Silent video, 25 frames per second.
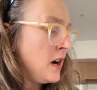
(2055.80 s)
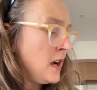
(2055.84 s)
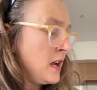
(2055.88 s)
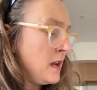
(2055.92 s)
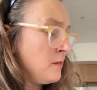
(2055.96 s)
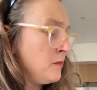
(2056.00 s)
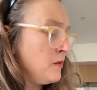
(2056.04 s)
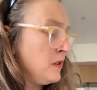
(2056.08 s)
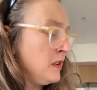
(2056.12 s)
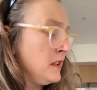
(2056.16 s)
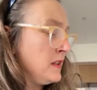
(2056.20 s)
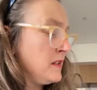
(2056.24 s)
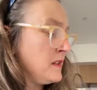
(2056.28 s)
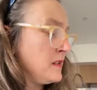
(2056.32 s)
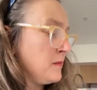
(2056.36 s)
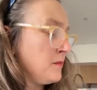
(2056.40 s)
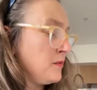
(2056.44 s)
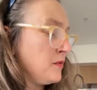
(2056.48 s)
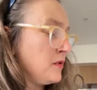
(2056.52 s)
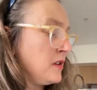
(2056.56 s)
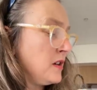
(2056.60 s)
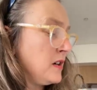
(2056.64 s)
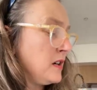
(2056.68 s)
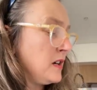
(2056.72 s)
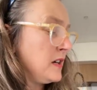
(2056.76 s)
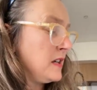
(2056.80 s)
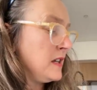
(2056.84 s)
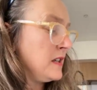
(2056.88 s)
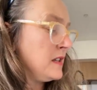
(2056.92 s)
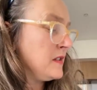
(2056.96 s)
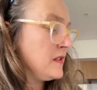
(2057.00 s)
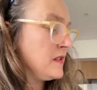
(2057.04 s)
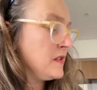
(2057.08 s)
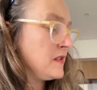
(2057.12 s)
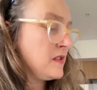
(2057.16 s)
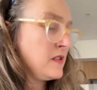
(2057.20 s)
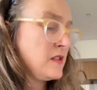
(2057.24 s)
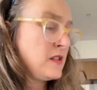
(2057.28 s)
I am really
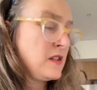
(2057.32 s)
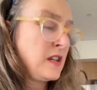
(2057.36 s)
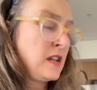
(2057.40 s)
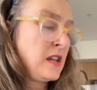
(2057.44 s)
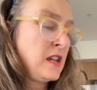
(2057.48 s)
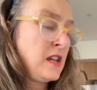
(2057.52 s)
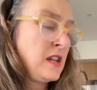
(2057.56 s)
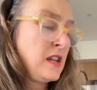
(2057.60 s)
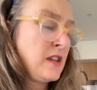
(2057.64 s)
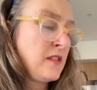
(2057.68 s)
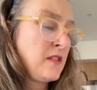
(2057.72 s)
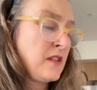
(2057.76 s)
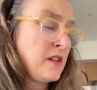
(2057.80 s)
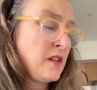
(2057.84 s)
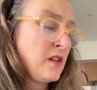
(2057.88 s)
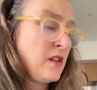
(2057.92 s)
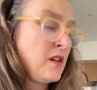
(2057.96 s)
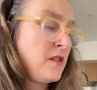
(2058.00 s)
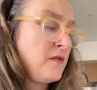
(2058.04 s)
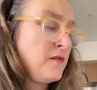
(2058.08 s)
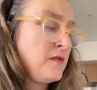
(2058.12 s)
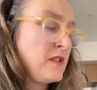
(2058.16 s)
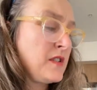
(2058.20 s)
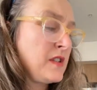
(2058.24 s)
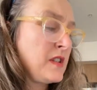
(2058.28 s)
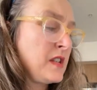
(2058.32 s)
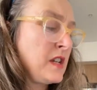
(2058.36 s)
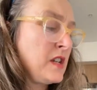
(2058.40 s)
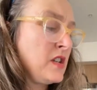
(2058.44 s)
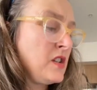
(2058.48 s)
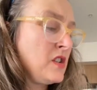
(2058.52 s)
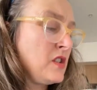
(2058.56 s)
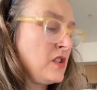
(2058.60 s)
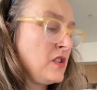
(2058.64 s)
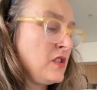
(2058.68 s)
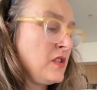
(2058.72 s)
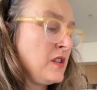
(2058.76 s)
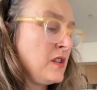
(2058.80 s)
surprised to hear that a
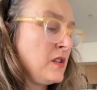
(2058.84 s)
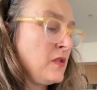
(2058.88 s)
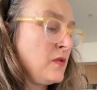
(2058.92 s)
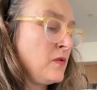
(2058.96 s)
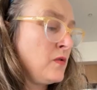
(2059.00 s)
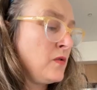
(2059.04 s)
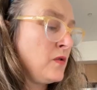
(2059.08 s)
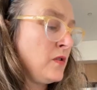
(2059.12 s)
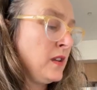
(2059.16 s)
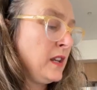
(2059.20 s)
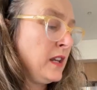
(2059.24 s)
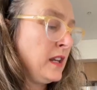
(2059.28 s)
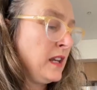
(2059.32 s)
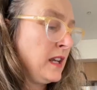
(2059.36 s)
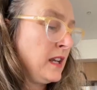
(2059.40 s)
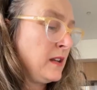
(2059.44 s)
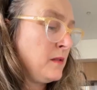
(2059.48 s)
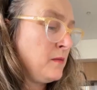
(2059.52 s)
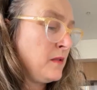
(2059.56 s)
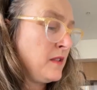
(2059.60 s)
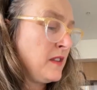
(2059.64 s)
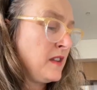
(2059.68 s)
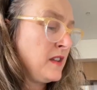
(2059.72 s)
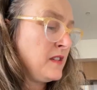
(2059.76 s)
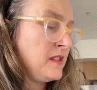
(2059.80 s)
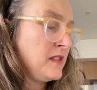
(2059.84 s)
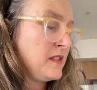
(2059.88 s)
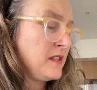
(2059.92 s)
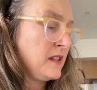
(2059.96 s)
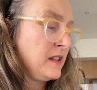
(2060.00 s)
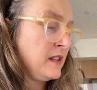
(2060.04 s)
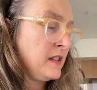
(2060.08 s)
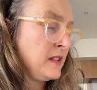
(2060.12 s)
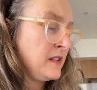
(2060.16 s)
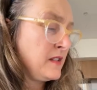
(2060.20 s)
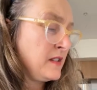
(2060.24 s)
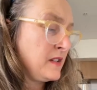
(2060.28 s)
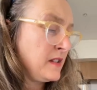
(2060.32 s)
conversation that Augie had with his
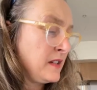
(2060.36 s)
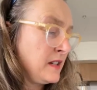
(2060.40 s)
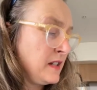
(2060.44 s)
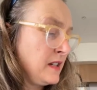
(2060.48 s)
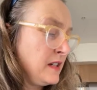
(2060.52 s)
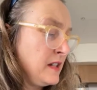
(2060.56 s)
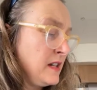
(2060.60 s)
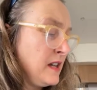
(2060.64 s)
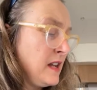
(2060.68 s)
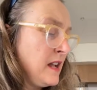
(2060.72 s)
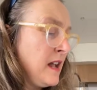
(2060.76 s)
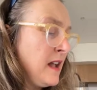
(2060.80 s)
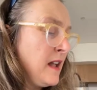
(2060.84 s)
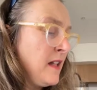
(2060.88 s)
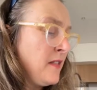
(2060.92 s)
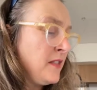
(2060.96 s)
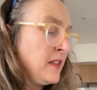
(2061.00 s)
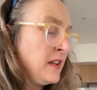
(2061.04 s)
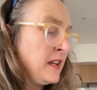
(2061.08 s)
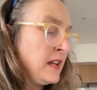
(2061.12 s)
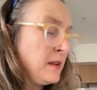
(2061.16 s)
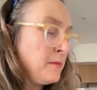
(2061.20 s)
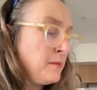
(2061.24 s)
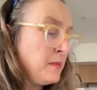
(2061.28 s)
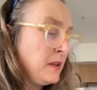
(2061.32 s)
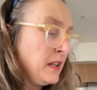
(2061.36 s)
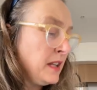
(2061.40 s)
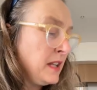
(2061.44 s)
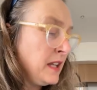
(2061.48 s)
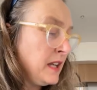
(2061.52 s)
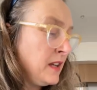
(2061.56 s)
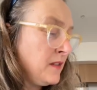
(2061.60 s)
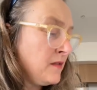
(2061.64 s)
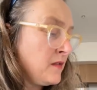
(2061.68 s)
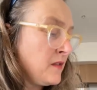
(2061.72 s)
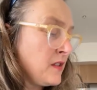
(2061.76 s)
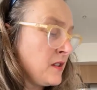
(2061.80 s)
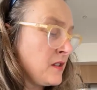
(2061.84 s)
solicitor, that he
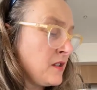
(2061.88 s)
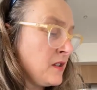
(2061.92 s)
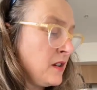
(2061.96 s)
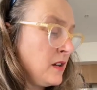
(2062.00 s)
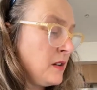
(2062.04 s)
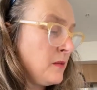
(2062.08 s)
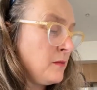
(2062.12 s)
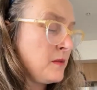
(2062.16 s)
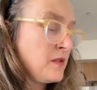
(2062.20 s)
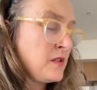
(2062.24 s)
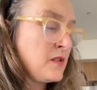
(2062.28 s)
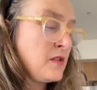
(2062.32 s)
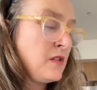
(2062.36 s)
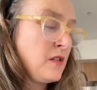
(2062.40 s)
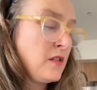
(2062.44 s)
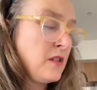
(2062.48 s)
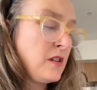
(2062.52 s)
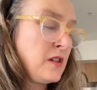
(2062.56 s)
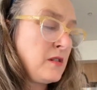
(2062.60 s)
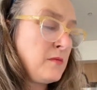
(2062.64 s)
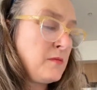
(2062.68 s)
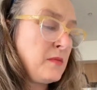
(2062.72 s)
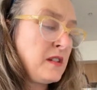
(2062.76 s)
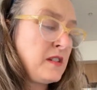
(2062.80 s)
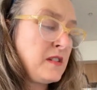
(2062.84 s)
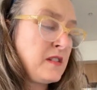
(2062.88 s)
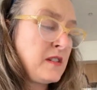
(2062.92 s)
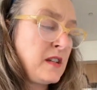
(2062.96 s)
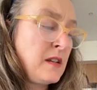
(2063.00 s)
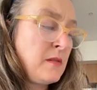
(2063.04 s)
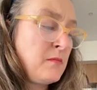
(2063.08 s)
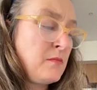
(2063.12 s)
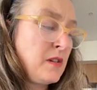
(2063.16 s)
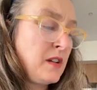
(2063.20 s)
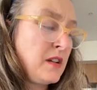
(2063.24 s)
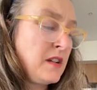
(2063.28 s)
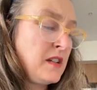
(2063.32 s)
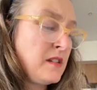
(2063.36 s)
believed at the time was not going to be
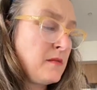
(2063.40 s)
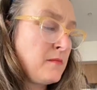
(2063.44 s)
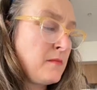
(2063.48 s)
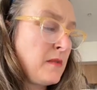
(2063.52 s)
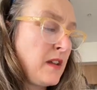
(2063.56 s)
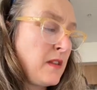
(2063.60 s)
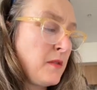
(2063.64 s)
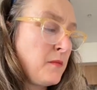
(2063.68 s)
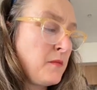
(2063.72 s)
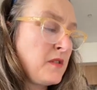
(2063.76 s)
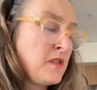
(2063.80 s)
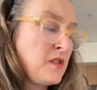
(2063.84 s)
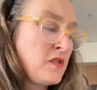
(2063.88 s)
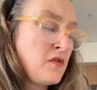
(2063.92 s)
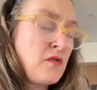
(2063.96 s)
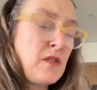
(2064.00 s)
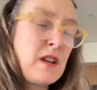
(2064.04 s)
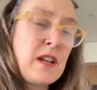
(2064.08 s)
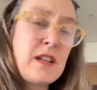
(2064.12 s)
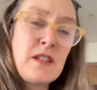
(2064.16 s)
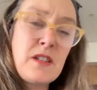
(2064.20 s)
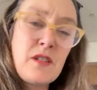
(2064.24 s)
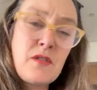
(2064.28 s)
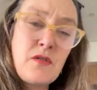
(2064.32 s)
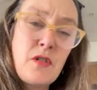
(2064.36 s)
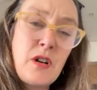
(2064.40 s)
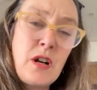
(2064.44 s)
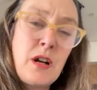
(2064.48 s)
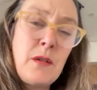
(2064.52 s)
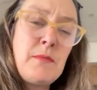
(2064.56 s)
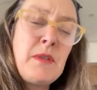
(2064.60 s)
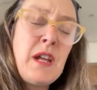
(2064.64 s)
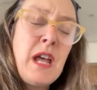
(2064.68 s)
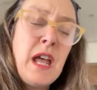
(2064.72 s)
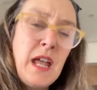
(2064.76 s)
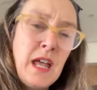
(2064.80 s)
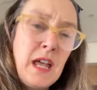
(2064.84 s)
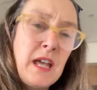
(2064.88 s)
seen by his mother, was
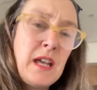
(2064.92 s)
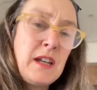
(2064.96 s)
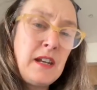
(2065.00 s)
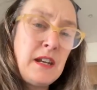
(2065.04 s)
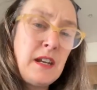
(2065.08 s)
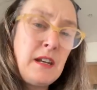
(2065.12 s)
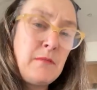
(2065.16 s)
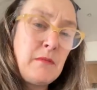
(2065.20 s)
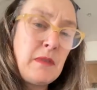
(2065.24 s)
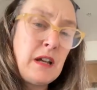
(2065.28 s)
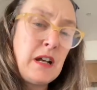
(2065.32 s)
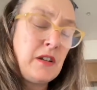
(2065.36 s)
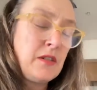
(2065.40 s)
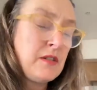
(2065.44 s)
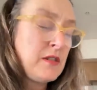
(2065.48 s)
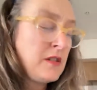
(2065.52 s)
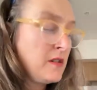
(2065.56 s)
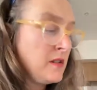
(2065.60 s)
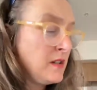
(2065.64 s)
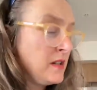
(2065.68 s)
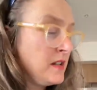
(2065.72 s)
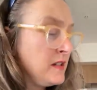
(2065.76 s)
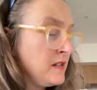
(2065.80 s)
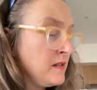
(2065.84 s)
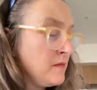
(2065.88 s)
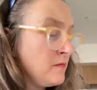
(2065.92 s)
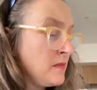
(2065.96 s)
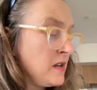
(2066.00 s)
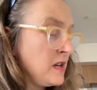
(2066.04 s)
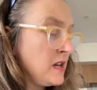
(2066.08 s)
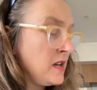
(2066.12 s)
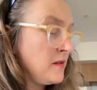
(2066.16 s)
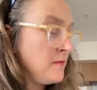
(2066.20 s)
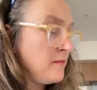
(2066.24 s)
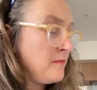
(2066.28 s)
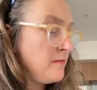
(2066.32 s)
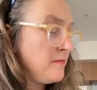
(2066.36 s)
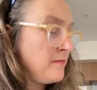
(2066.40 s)
transcribed and emailed to his
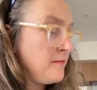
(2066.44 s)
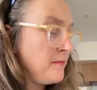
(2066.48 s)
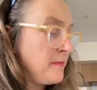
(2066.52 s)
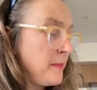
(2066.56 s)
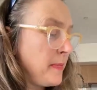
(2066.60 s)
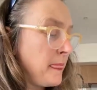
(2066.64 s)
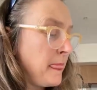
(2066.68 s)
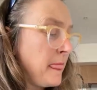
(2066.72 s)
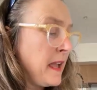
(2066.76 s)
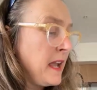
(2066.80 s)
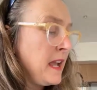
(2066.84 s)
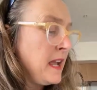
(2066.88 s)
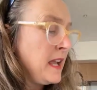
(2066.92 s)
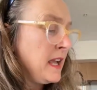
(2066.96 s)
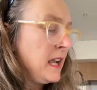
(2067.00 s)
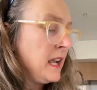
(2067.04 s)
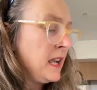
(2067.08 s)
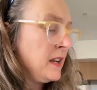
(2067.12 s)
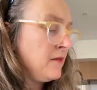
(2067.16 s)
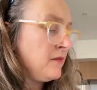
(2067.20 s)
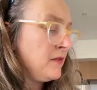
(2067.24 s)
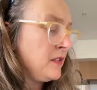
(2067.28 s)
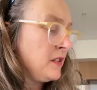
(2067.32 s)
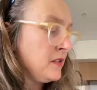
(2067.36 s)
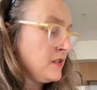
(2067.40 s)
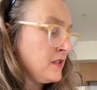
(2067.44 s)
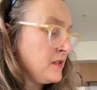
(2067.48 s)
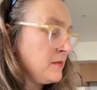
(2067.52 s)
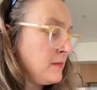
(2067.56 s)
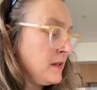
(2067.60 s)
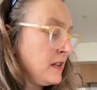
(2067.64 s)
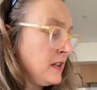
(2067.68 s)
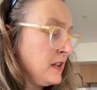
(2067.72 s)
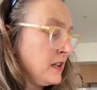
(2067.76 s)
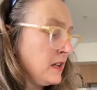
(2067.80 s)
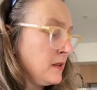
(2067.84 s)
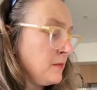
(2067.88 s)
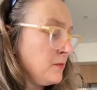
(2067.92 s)
mum. It felt to
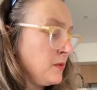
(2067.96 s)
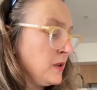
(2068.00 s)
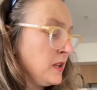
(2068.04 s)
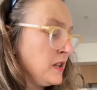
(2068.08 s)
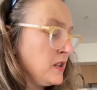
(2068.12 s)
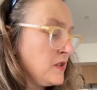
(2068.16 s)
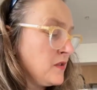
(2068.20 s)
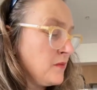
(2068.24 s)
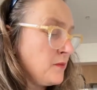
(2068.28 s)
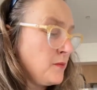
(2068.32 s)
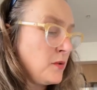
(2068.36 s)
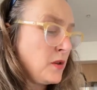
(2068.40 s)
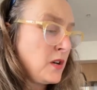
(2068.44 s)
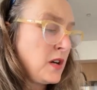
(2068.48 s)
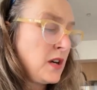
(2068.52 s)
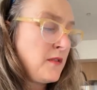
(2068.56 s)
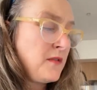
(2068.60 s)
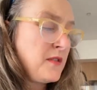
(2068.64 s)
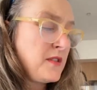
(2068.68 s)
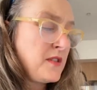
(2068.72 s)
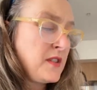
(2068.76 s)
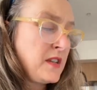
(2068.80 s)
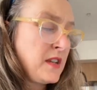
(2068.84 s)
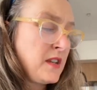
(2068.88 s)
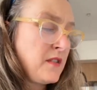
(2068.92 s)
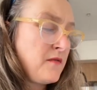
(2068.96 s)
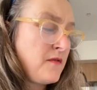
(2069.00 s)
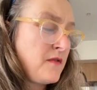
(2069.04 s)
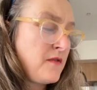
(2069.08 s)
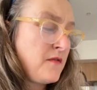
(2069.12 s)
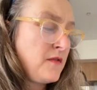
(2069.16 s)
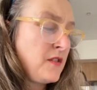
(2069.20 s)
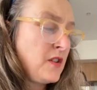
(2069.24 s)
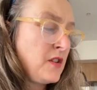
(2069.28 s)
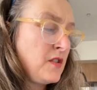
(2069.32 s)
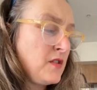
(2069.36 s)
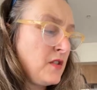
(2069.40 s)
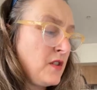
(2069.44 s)
me like a breach of privacy, and
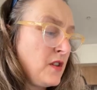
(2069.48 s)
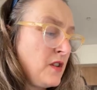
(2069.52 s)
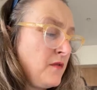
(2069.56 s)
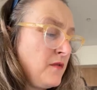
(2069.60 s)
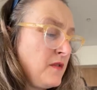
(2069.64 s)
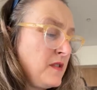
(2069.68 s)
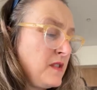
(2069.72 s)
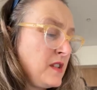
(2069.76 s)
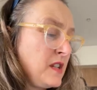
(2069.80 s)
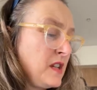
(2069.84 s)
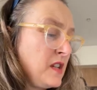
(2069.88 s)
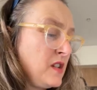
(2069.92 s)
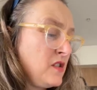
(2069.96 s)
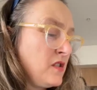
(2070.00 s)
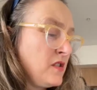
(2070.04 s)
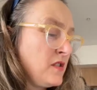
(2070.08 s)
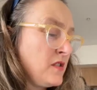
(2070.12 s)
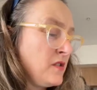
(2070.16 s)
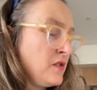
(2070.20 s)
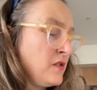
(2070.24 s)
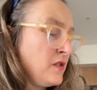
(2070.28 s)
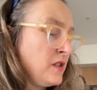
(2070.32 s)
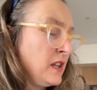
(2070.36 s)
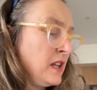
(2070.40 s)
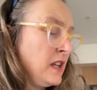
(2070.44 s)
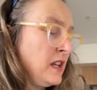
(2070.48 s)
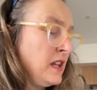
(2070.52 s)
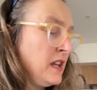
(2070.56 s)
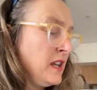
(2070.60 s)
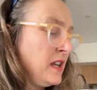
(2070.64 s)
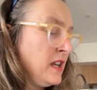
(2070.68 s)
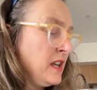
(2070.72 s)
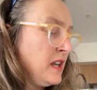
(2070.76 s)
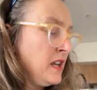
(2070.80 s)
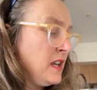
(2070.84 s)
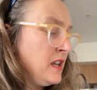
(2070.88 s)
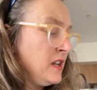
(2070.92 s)
for future conversations Augie